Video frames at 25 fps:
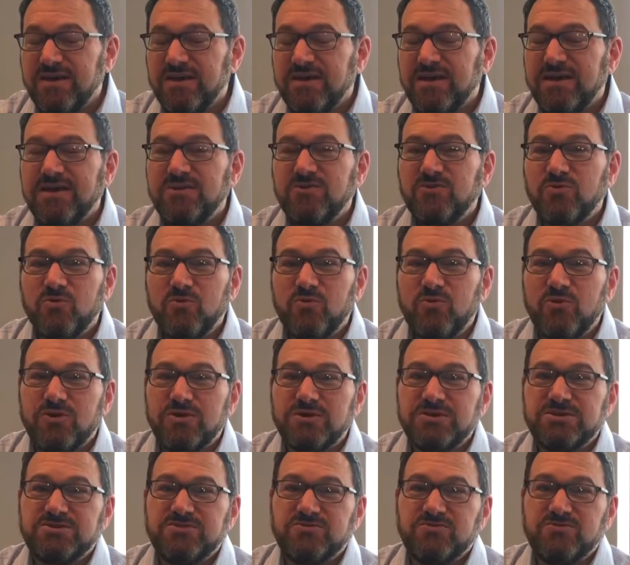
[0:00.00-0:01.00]
In
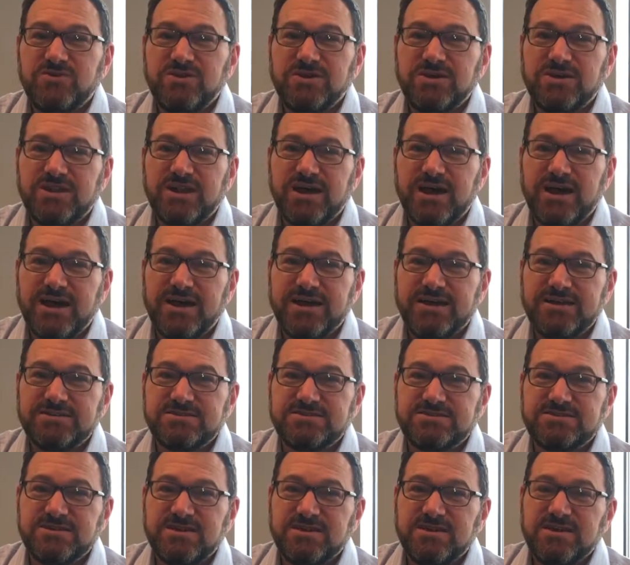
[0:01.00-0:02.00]
order to
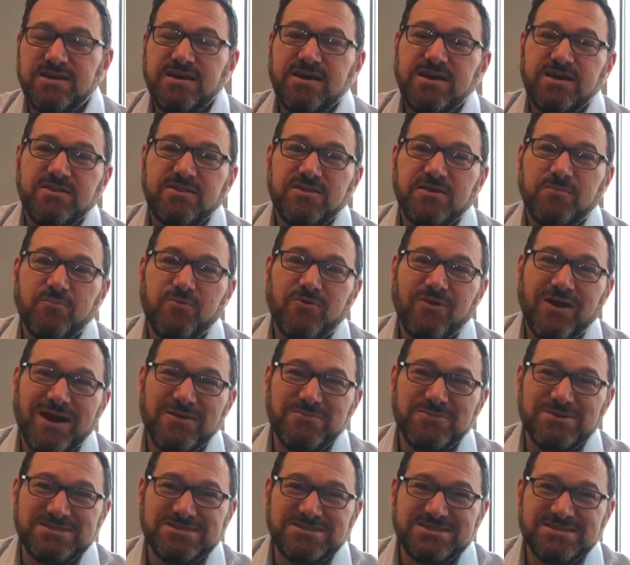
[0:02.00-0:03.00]
realize the
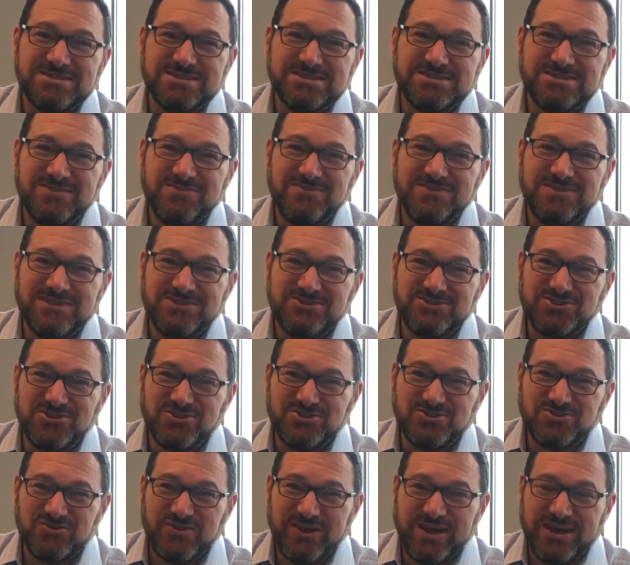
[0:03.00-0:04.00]
promises of digital
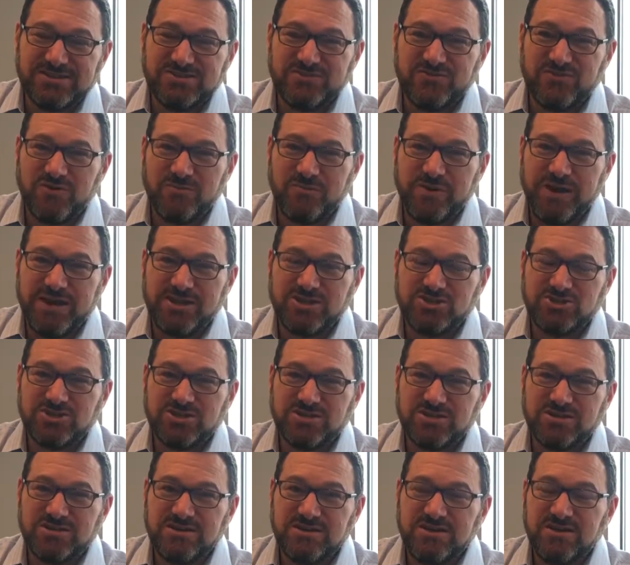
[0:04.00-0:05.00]

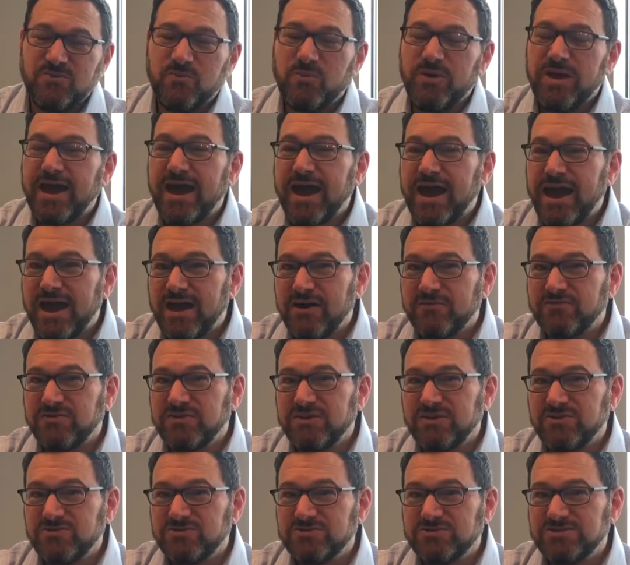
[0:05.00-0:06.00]
transformation, we have
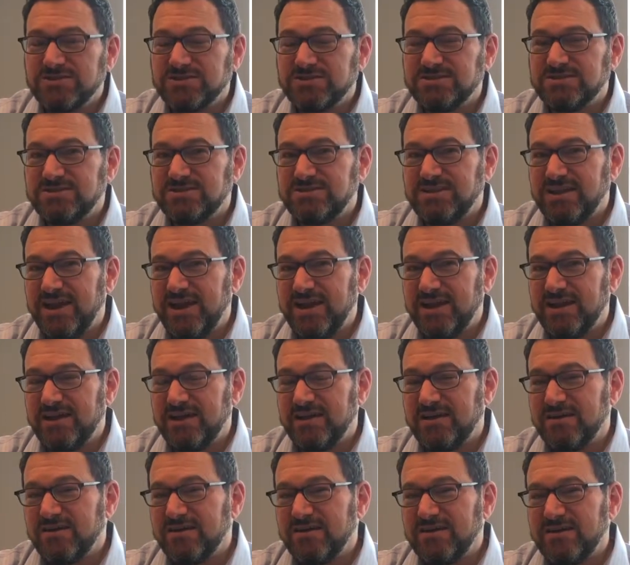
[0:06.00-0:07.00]
to use this
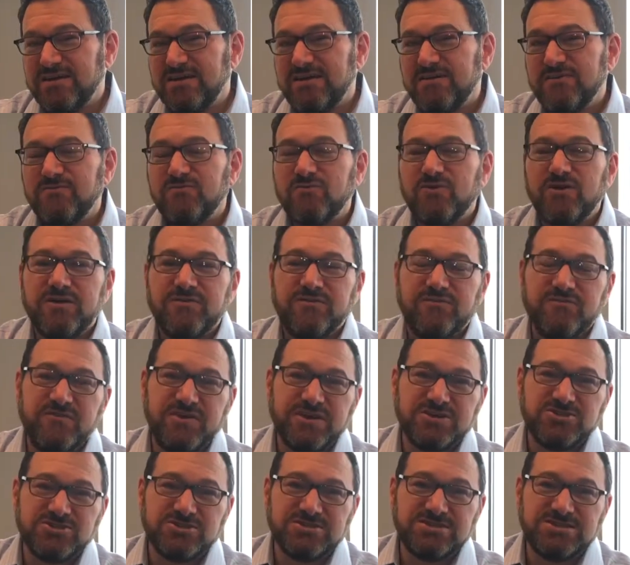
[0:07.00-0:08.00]
data for
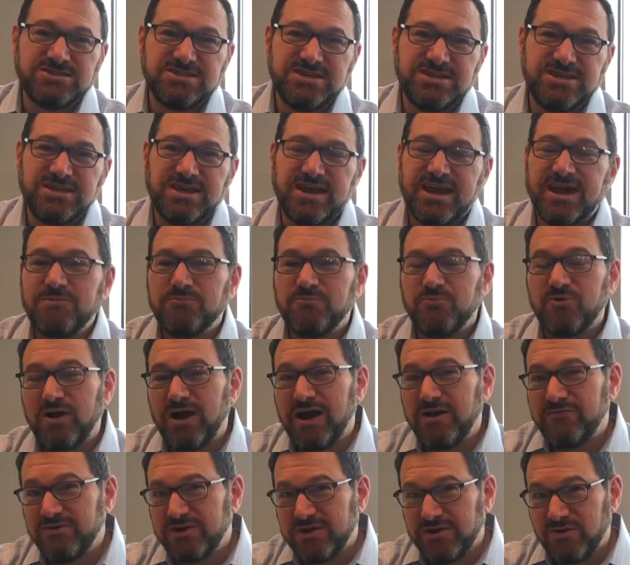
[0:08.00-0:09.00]
efficiency and
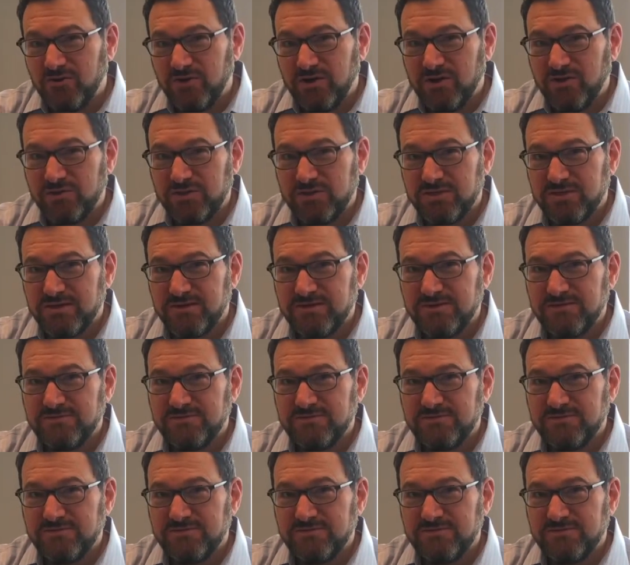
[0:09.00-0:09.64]
profit growth.